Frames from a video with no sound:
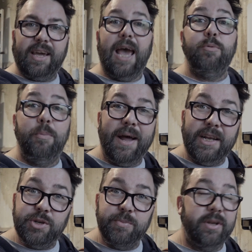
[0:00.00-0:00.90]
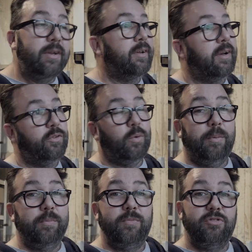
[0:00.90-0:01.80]
cable management is what
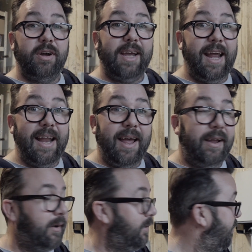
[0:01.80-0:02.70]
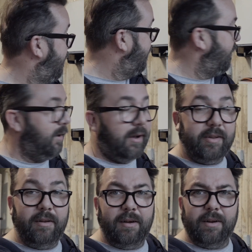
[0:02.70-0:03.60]
I'm getting at. I
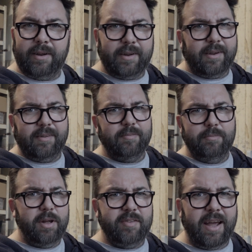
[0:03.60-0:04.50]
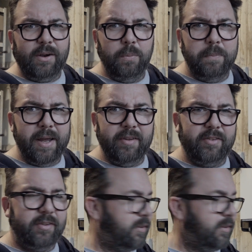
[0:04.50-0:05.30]
don't like a tangled mess,